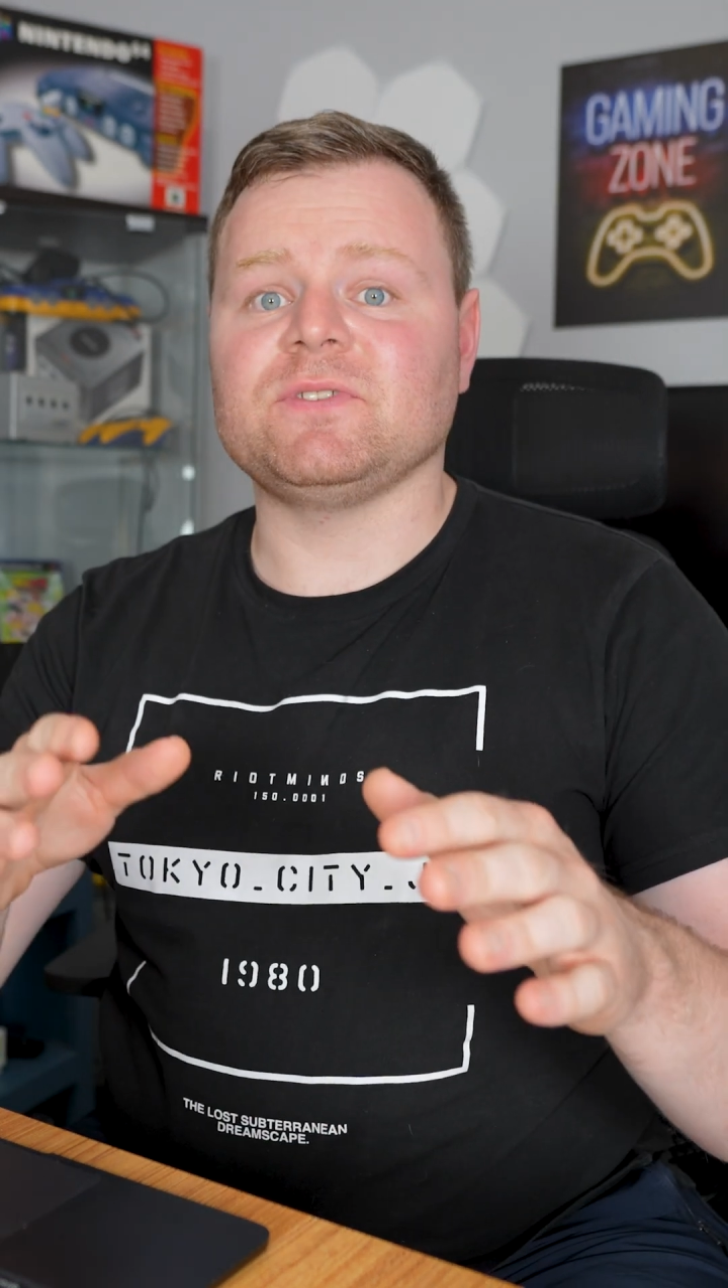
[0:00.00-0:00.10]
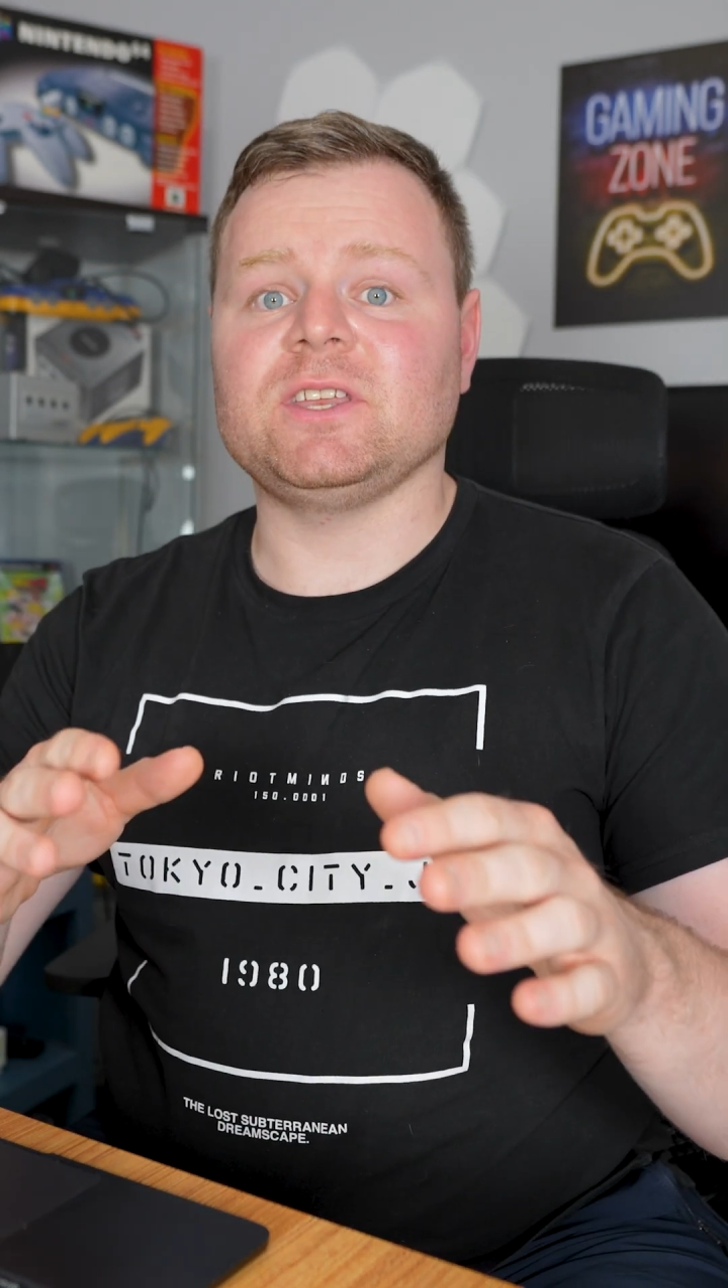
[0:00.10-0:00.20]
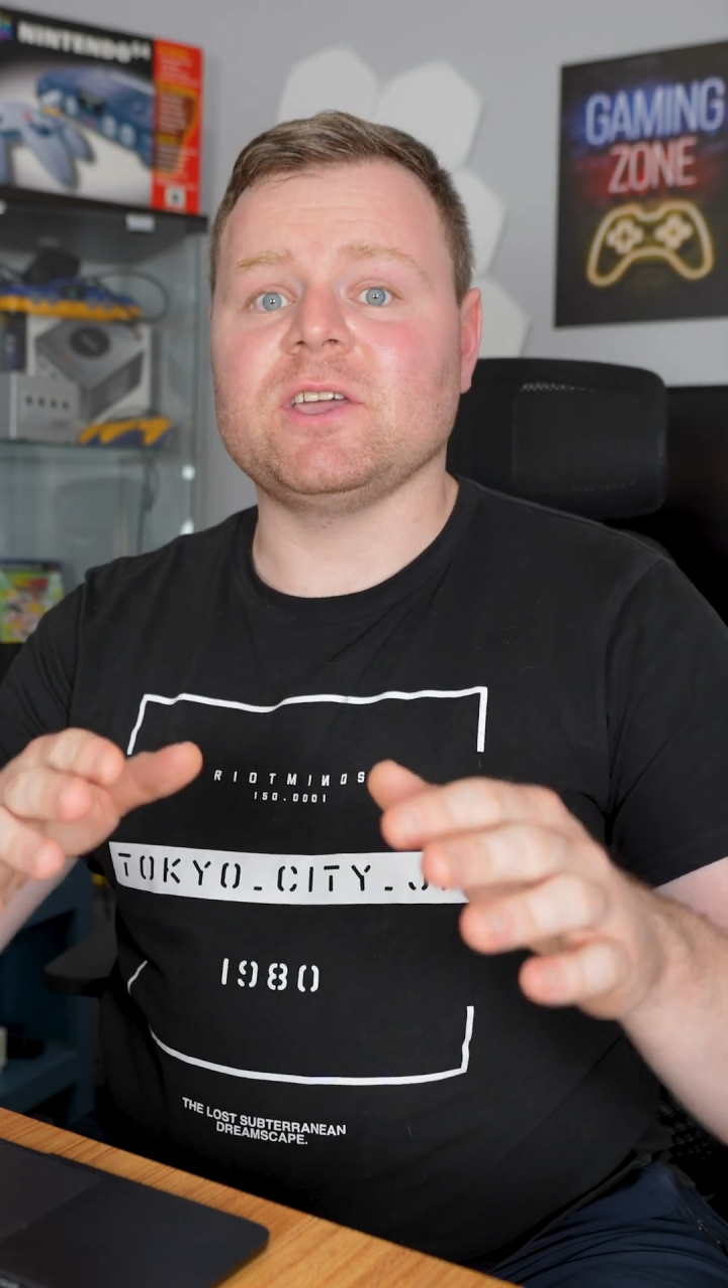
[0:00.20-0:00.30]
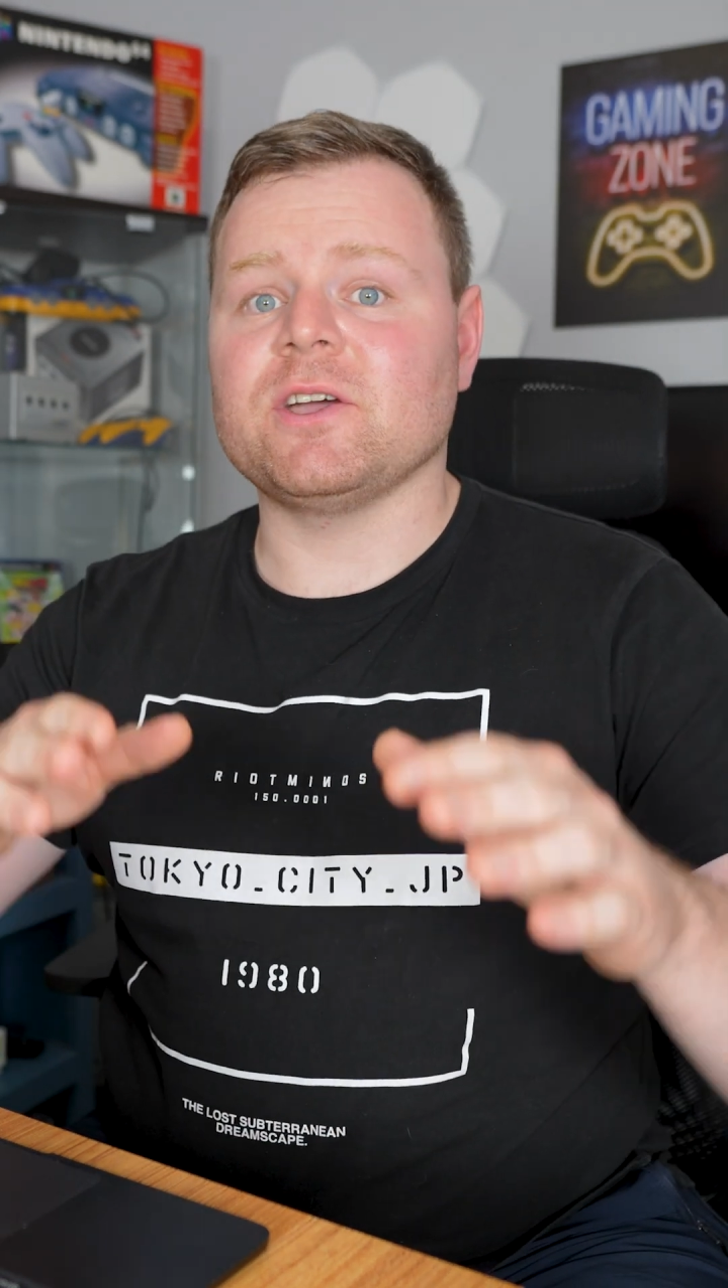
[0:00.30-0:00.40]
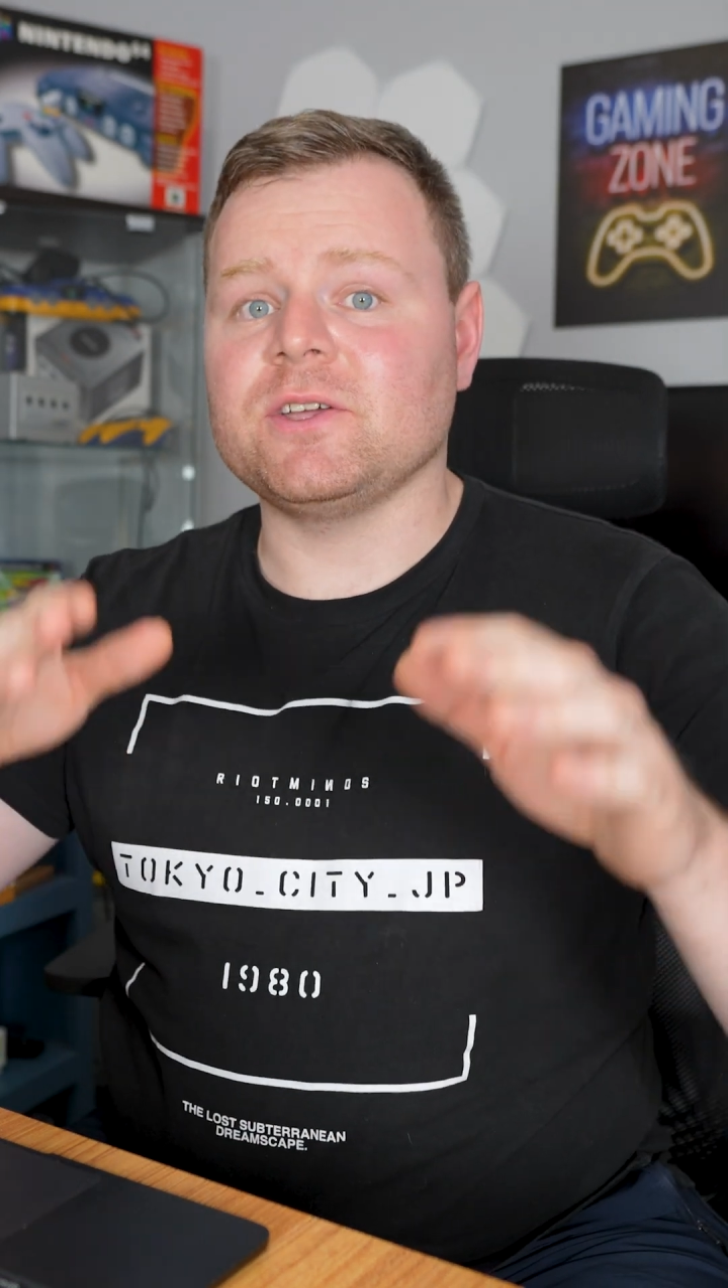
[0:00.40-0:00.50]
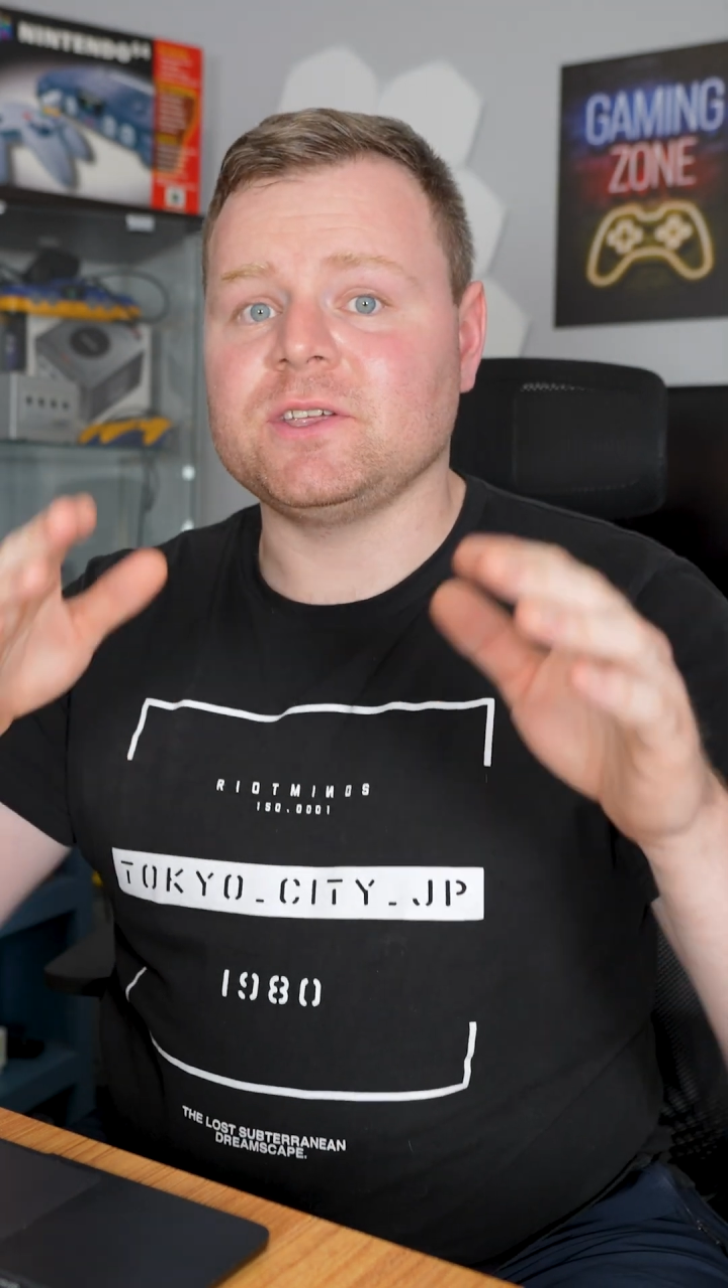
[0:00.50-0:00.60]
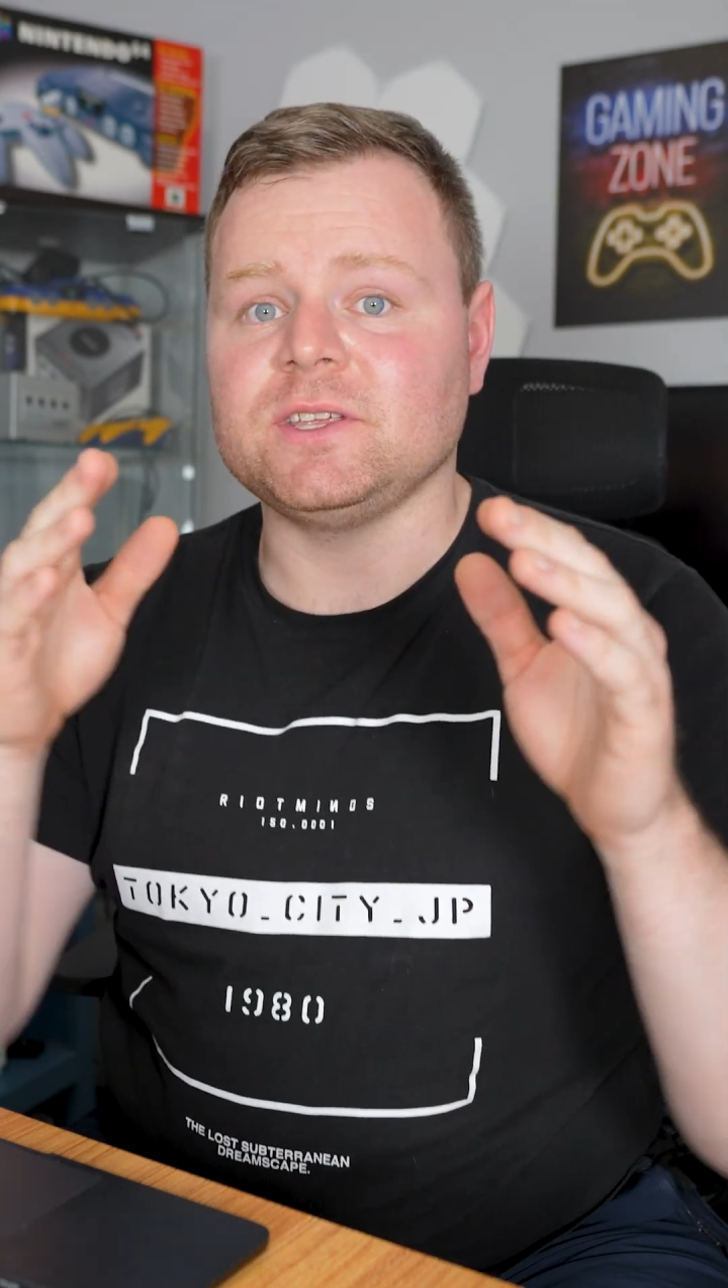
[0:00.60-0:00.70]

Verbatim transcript: video